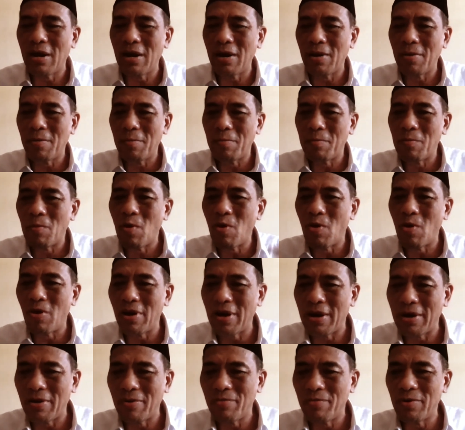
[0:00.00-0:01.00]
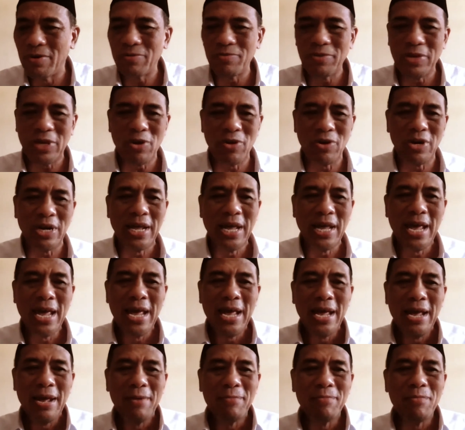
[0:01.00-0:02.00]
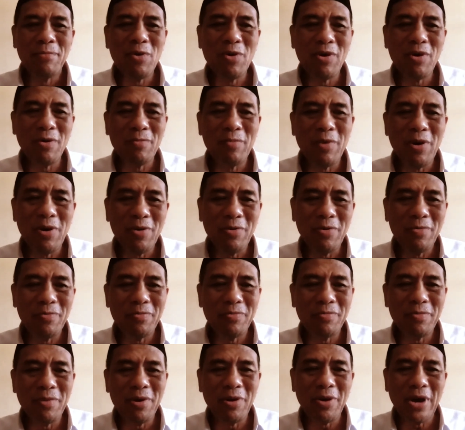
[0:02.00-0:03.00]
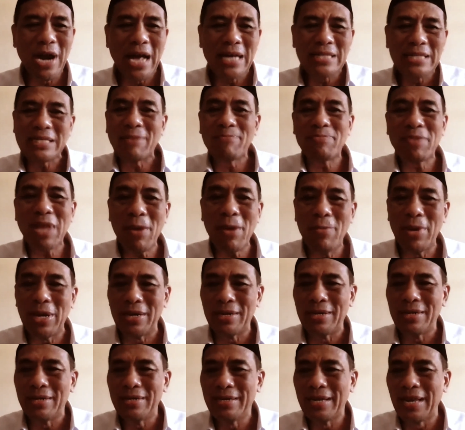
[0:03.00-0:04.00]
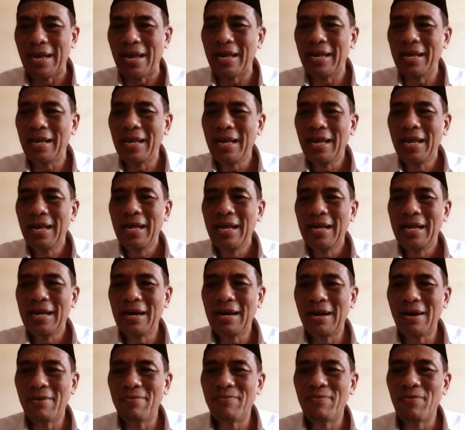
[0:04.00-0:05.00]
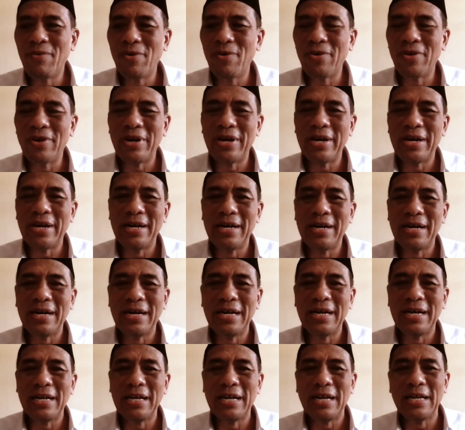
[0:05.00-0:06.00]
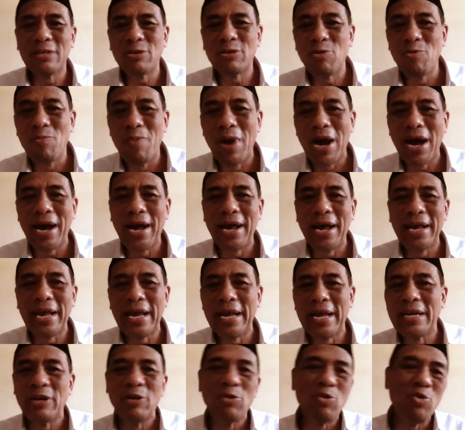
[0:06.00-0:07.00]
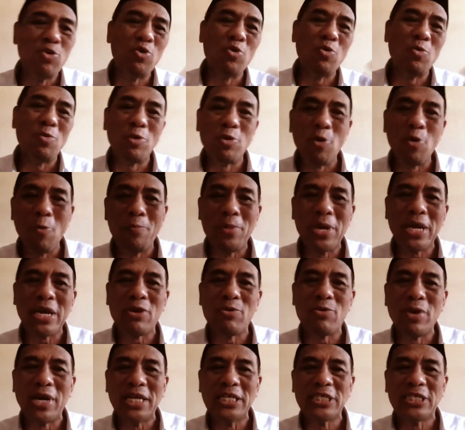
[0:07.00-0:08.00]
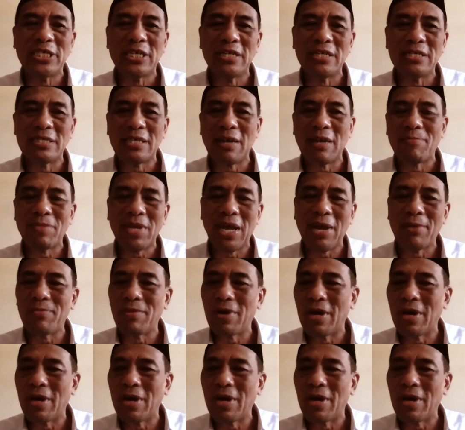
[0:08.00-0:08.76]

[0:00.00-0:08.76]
more what we call more acceptable, yeah, for to buy, and no big question sometime